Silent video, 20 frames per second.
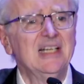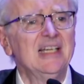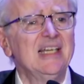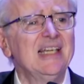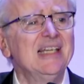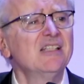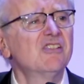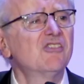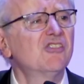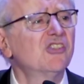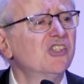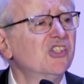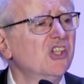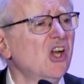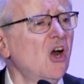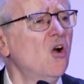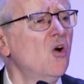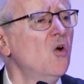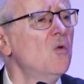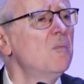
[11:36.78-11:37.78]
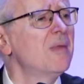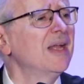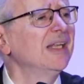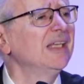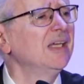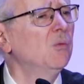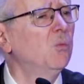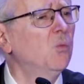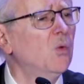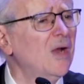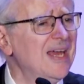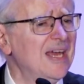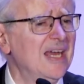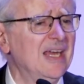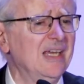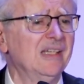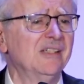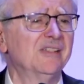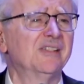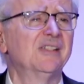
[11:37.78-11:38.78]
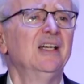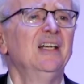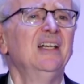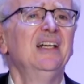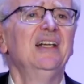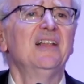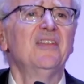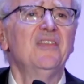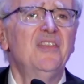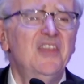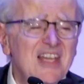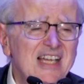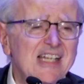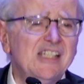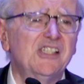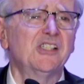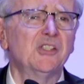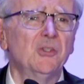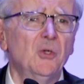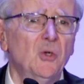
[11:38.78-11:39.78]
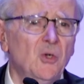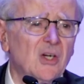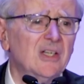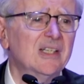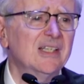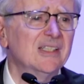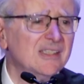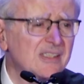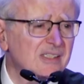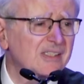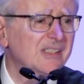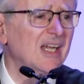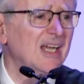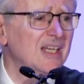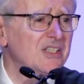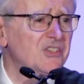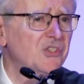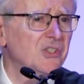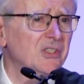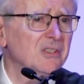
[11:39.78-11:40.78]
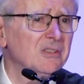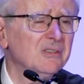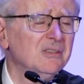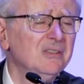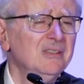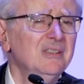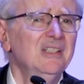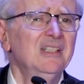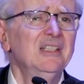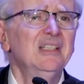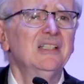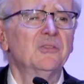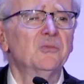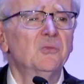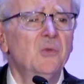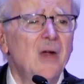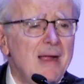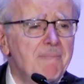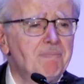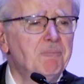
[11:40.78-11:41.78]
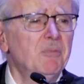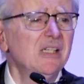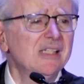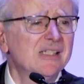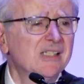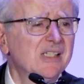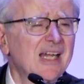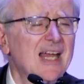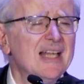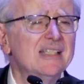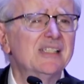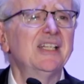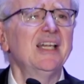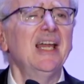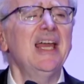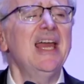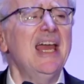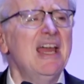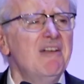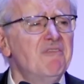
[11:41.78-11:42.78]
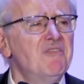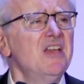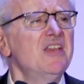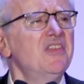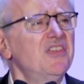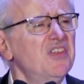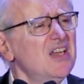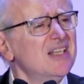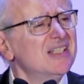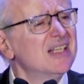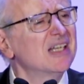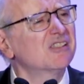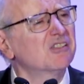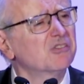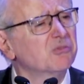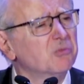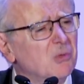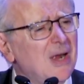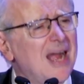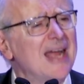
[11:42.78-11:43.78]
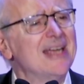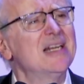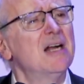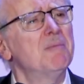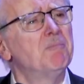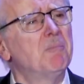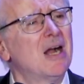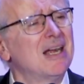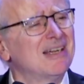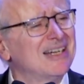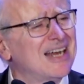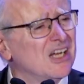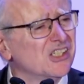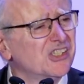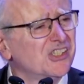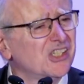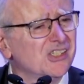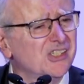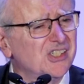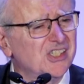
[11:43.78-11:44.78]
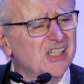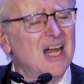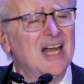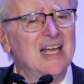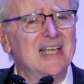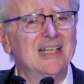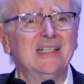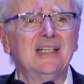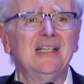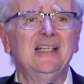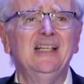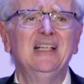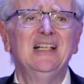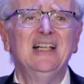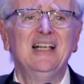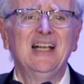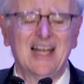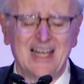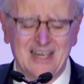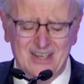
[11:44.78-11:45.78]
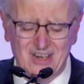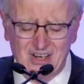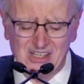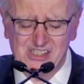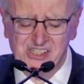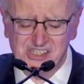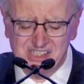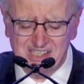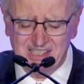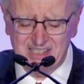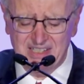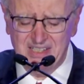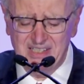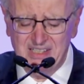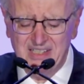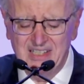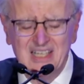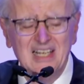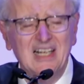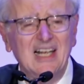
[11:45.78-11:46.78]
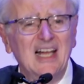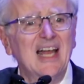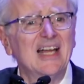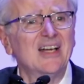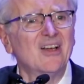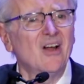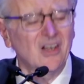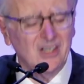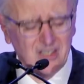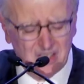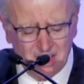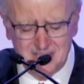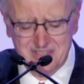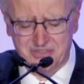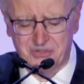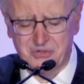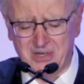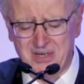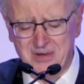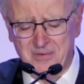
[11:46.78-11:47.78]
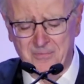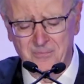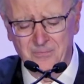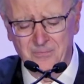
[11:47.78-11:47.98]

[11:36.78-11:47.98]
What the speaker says: In so many ways, this organization represents everything that's right about our society and our city and our country.